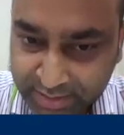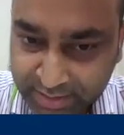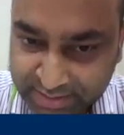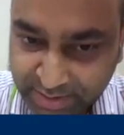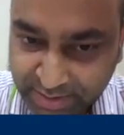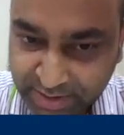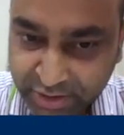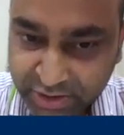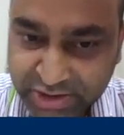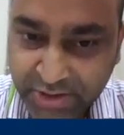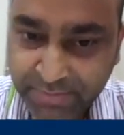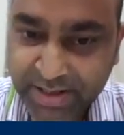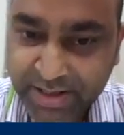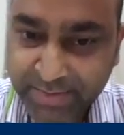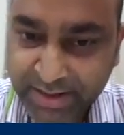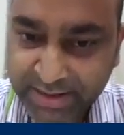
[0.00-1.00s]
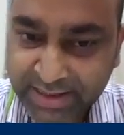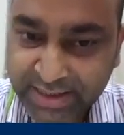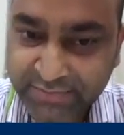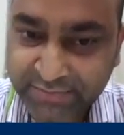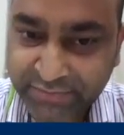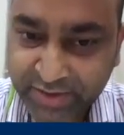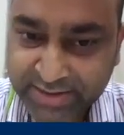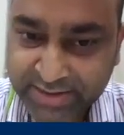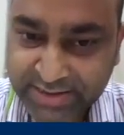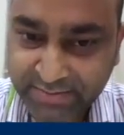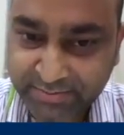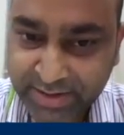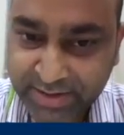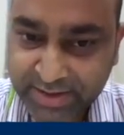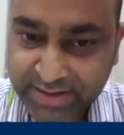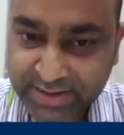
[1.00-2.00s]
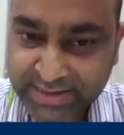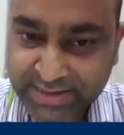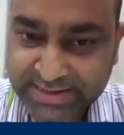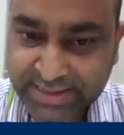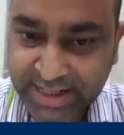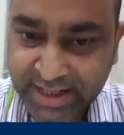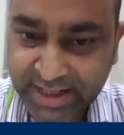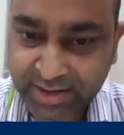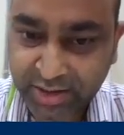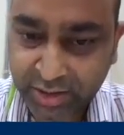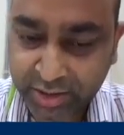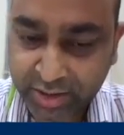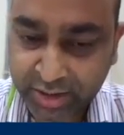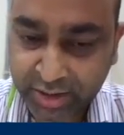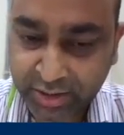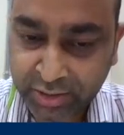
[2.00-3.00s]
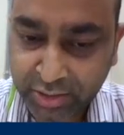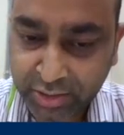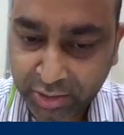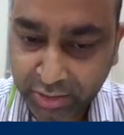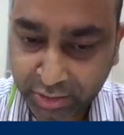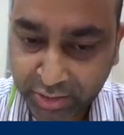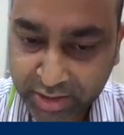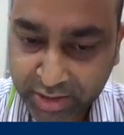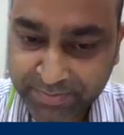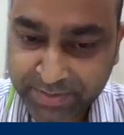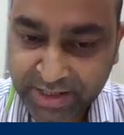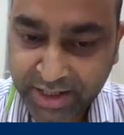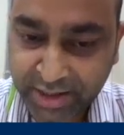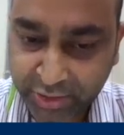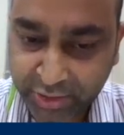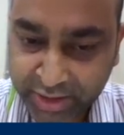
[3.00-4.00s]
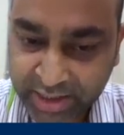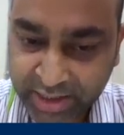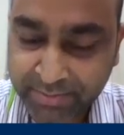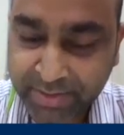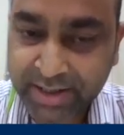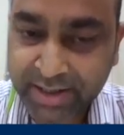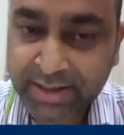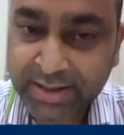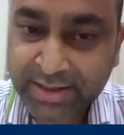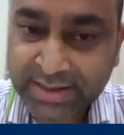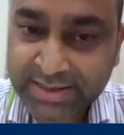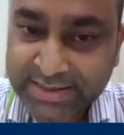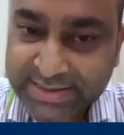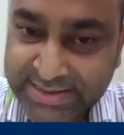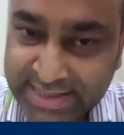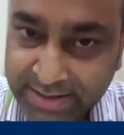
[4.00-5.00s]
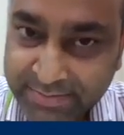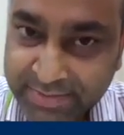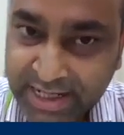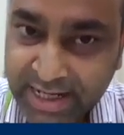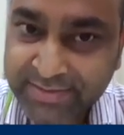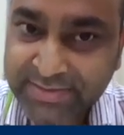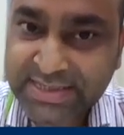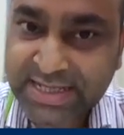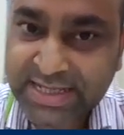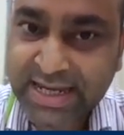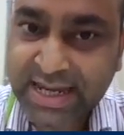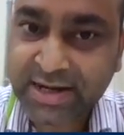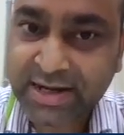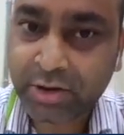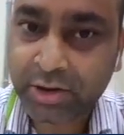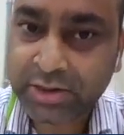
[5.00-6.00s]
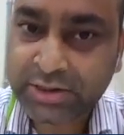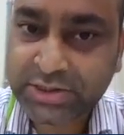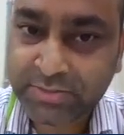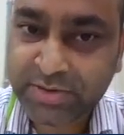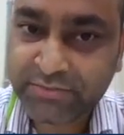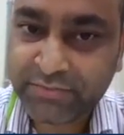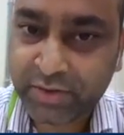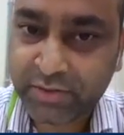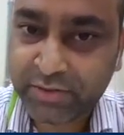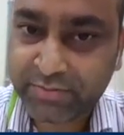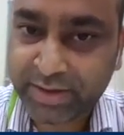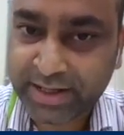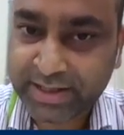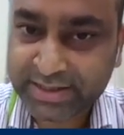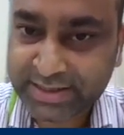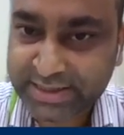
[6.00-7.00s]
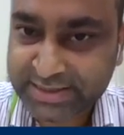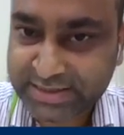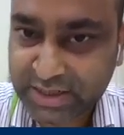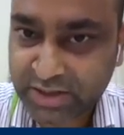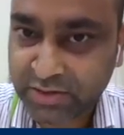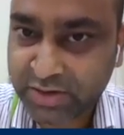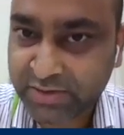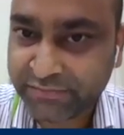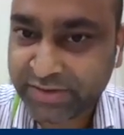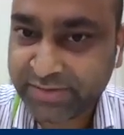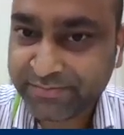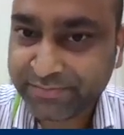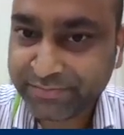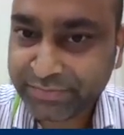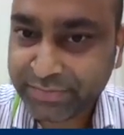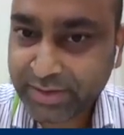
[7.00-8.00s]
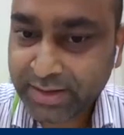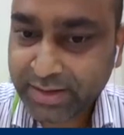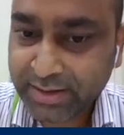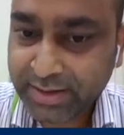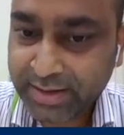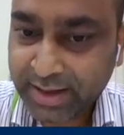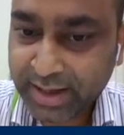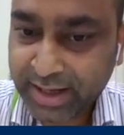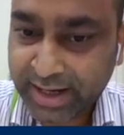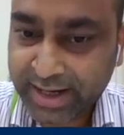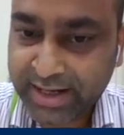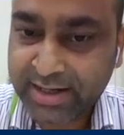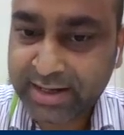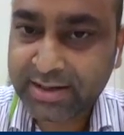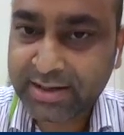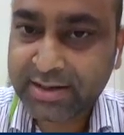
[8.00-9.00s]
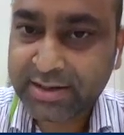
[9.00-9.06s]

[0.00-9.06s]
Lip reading: spectroscopic method, for example, ESR or EPR or NMR. Sometimes they can also be found by crystallography, and